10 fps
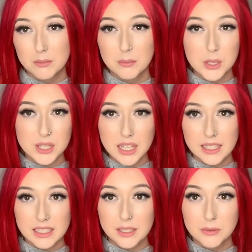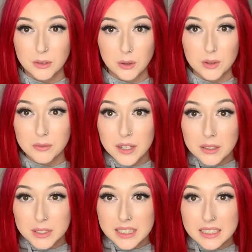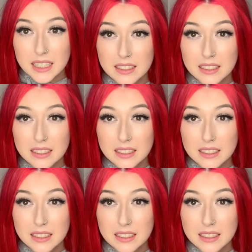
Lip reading: most likely for the fun of it.